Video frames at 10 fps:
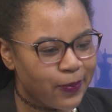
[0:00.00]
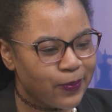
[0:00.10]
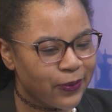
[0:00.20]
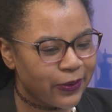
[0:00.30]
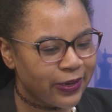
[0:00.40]

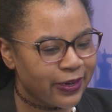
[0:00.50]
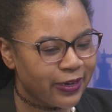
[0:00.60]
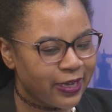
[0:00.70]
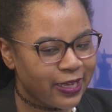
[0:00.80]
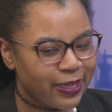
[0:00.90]

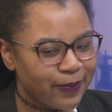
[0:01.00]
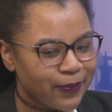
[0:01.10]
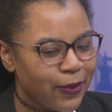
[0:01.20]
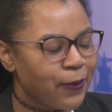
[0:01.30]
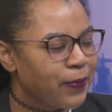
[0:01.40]
more
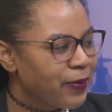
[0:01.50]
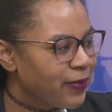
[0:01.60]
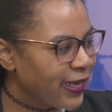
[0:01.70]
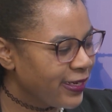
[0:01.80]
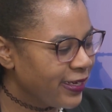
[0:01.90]
um, open
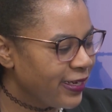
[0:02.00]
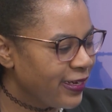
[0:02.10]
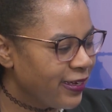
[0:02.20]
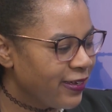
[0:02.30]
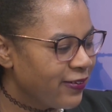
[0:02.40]

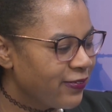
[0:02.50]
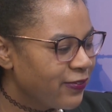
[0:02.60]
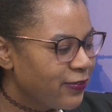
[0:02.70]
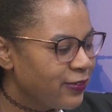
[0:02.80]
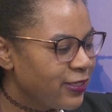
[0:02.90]
minded of
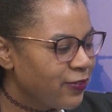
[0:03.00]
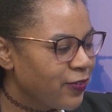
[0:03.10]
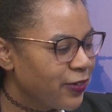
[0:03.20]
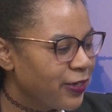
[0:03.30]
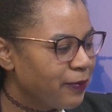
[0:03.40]

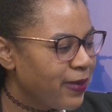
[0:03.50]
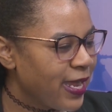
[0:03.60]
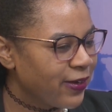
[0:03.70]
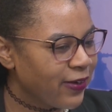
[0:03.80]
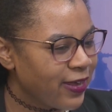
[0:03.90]
different
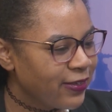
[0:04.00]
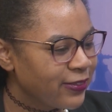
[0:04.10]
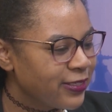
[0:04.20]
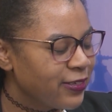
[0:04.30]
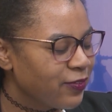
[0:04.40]

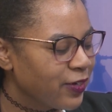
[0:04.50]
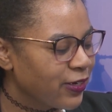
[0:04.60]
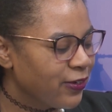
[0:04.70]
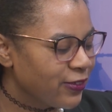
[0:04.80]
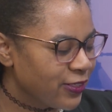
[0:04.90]
backgrounds,
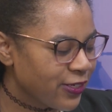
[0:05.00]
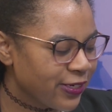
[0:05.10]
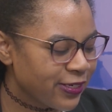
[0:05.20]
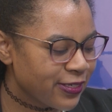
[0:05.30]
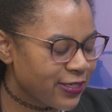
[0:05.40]
different
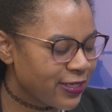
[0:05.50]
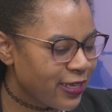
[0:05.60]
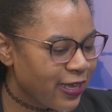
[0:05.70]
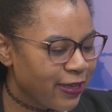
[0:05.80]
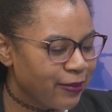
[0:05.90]
cultures.
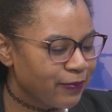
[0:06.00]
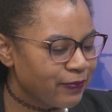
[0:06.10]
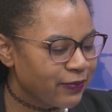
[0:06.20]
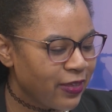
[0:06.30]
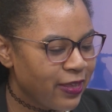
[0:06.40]

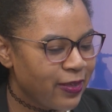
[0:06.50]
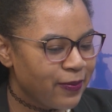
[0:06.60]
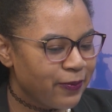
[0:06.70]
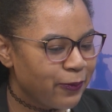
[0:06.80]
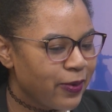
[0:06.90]
Um,
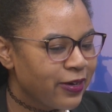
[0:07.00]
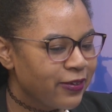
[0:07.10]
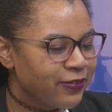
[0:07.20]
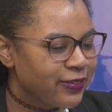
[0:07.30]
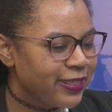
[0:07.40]
one
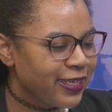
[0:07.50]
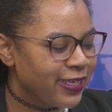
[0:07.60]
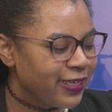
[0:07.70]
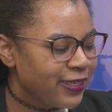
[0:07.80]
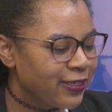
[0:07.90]
of
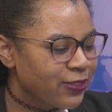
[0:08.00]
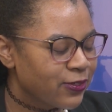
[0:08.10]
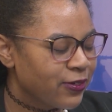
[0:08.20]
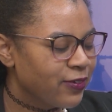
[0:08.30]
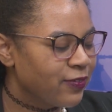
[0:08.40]
the
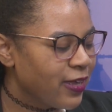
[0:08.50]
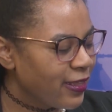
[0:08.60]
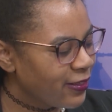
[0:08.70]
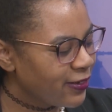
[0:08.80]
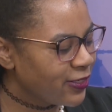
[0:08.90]
sort of
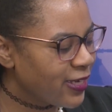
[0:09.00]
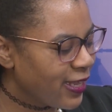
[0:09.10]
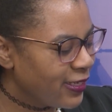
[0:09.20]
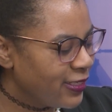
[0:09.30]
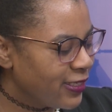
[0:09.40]
other
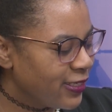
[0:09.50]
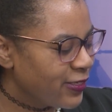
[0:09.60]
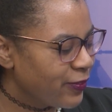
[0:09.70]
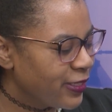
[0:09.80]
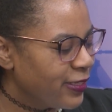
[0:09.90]

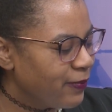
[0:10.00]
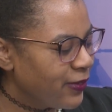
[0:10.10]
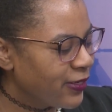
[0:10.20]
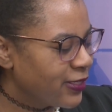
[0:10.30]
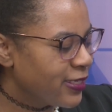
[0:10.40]
challenges with the
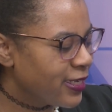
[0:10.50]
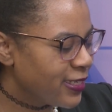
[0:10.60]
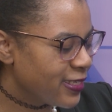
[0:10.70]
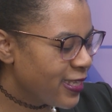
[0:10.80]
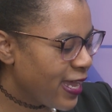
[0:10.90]
books
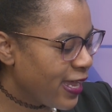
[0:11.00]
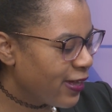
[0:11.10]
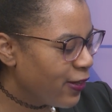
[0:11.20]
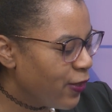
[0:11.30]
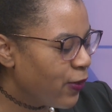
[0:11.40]
is
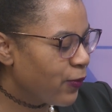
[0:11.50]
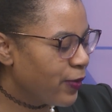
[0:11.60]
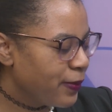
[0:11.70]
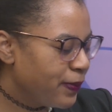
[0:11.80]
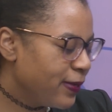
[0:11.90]
that
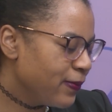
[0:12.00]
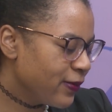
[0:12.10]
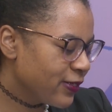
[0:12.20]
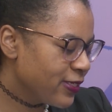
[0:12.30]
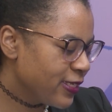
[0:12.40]
when
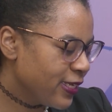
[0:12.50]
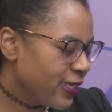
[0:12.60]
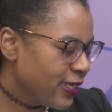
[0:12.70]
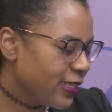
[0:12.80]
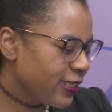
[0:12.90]
people
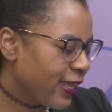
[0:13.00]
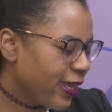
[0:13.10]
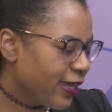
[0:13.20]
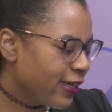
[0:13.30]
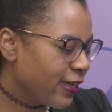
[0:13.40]
see
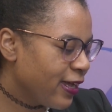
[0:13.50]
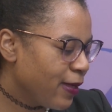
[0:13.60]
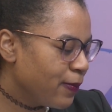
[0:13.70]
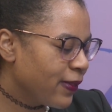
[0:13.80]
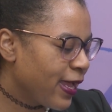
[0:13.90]
like
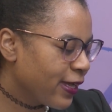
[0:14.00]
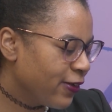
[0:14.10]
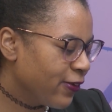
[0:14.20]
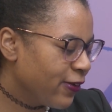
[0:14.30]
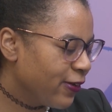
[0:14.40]
a black
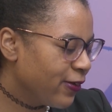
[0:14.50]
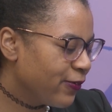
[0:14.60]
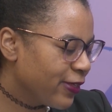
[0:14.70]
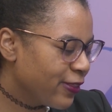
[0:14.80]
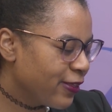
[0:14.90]
girl
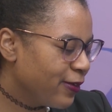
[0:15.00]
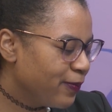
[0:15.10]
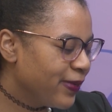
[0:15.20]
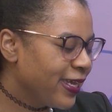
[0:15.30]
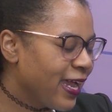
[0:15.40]
with a big